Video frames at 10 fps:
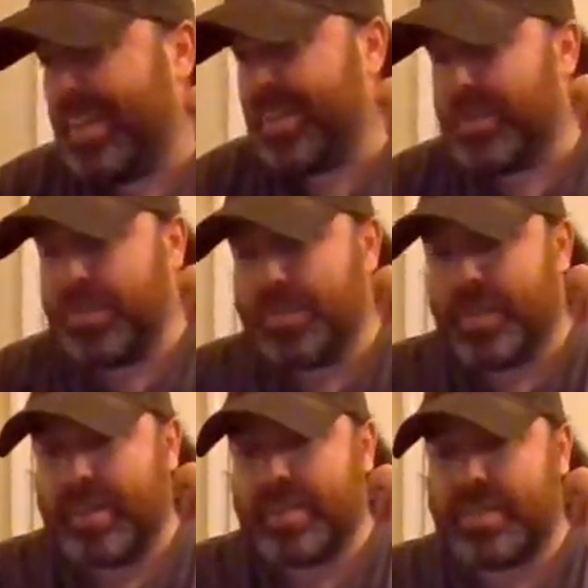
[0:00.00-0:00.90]

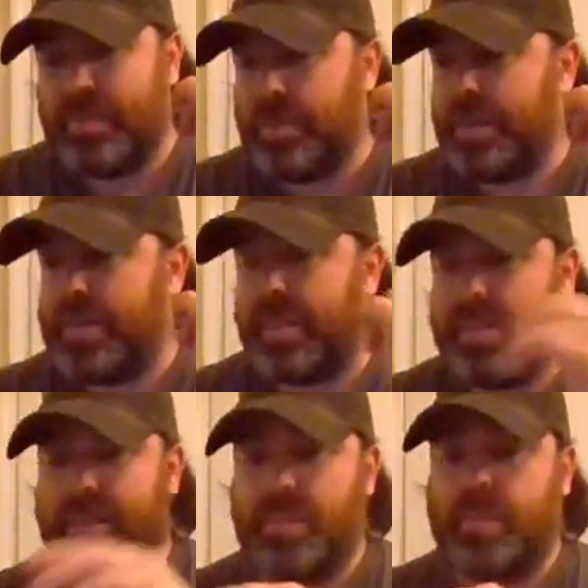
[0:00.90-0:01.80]
I just didn't want to take
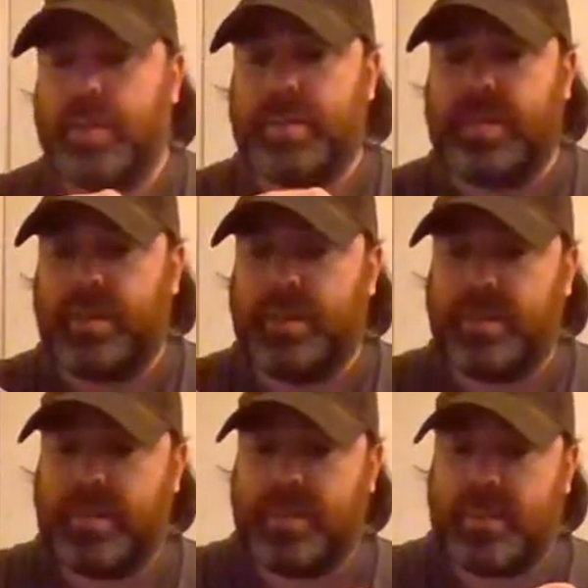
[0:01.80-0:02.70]
a ton of bricks in
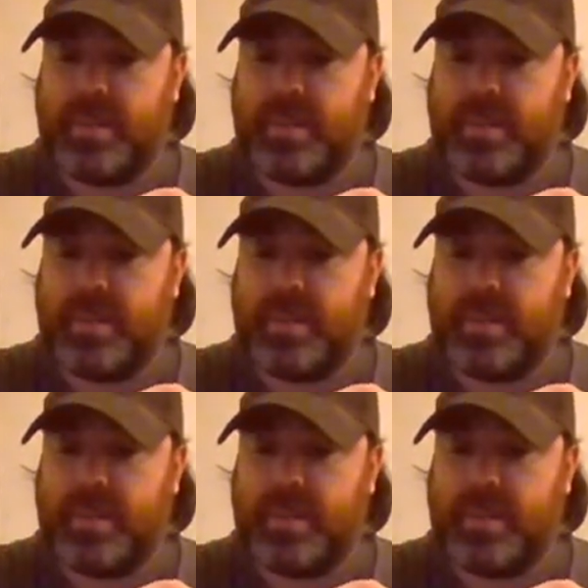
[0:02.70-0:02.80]
here.